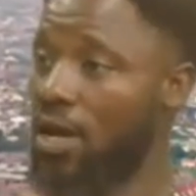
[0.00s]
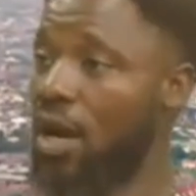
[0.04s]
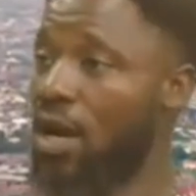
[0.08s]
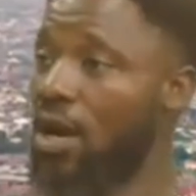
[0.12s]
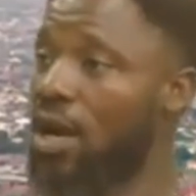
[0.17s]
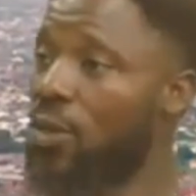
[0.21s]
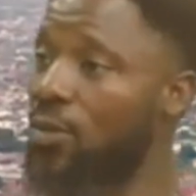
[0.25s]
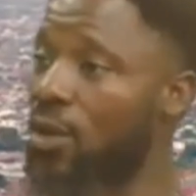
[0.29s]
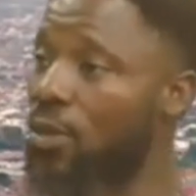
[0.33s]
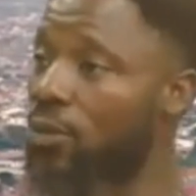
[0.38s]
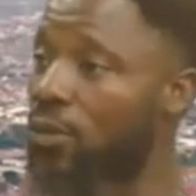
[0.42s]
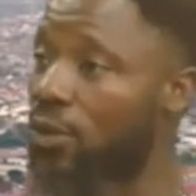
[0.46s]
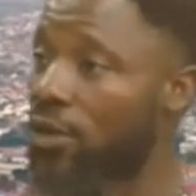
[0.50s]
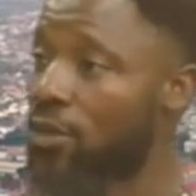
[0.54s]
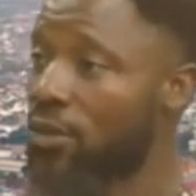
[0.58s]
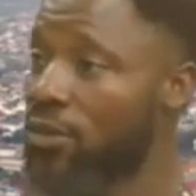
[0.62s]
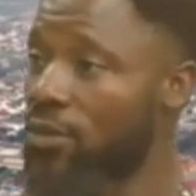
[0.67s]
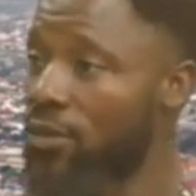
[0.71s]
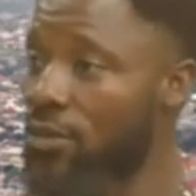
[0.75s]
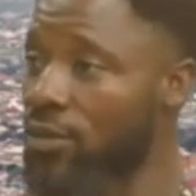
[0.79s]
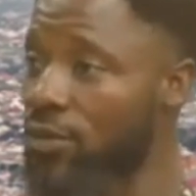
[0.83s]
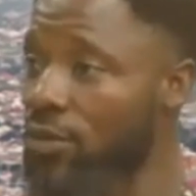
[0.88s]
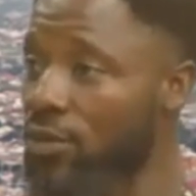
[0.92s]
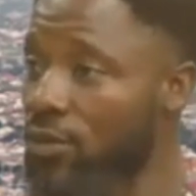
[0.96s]
Arab
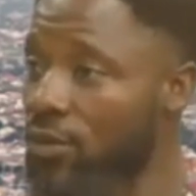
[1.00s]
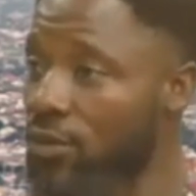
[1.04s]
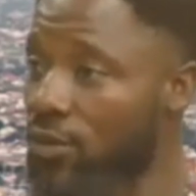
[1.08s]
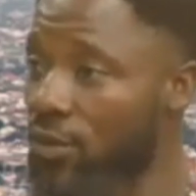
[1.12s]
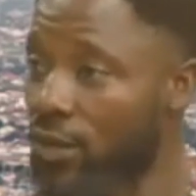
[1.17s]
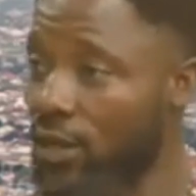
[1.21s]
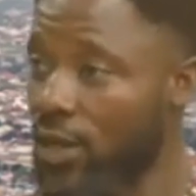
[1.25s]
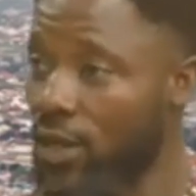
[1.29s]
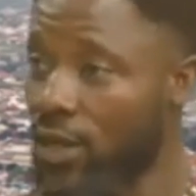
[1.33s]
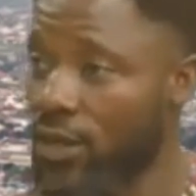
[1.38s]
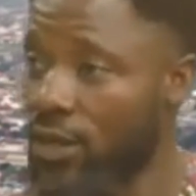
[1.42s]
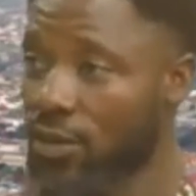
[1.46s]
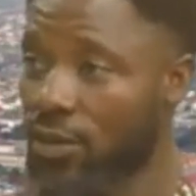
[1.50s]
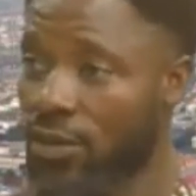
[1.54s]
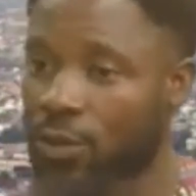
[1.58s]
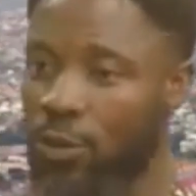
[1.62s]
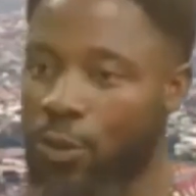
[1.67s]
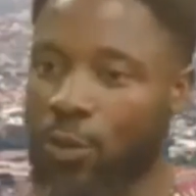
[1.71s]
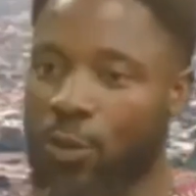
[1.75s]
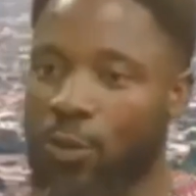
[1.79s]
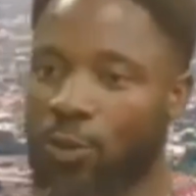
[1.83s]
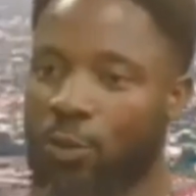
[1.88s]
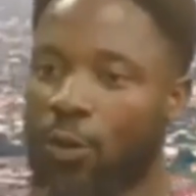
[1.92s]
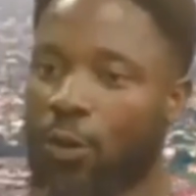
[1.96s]
Emirates. Okay,
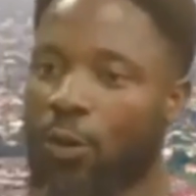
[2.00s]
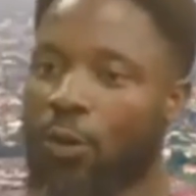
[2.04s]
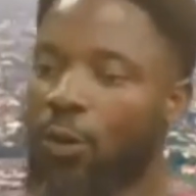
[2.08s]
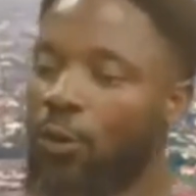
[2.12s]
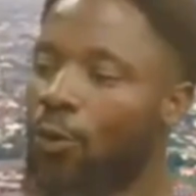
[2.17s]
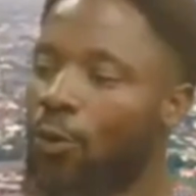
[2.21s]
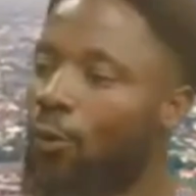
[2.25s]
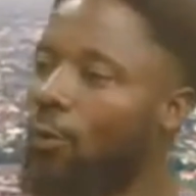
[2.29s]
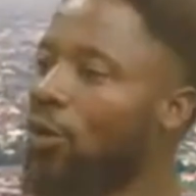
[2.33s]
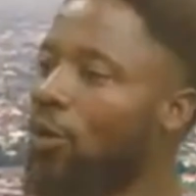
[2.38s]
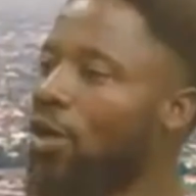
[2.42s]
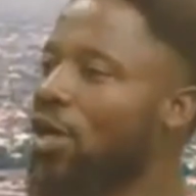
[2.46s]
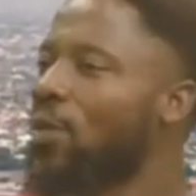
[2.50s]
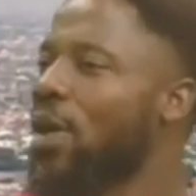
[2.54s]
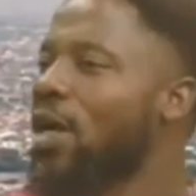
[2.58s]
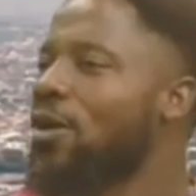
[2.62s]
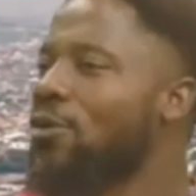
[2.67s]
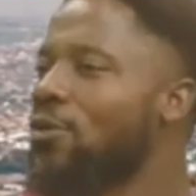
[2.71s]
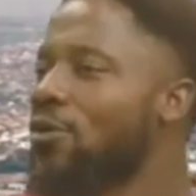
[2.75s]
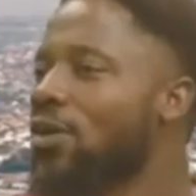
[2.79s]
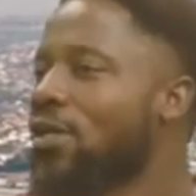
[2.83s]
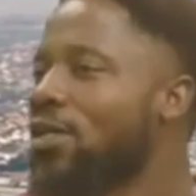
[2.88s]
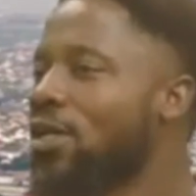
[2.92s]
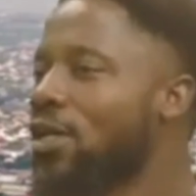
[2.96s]
but what am
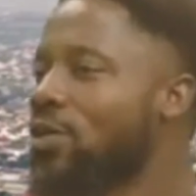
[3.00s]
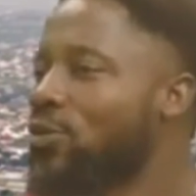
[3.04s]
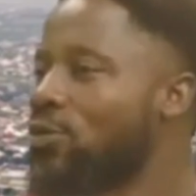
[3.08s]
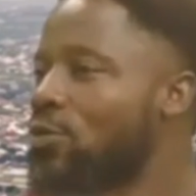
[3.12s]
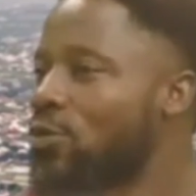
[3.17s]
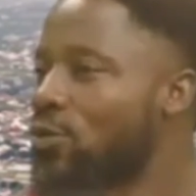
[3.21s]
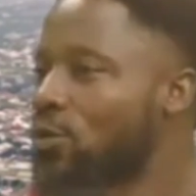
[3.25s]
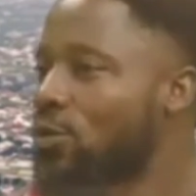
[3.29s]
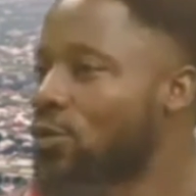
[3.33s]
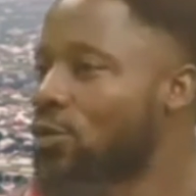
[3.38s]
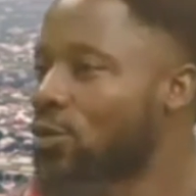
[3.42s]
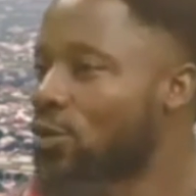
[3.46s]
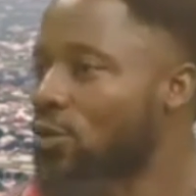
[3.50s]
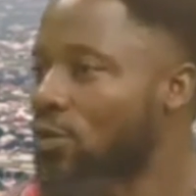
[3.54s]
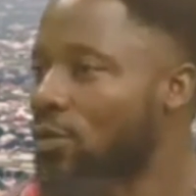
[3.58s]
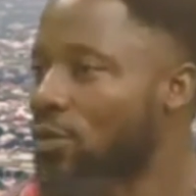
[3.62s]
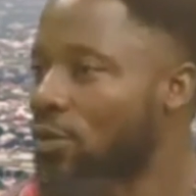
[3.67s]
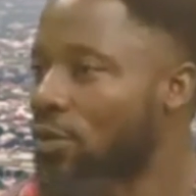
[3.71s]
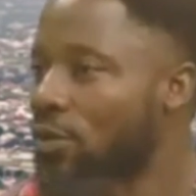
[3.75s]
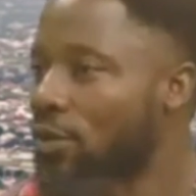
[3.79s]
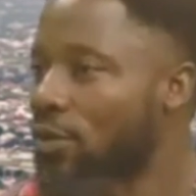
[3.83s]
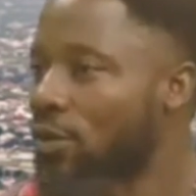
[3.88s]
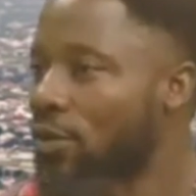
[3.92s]
I going there to do?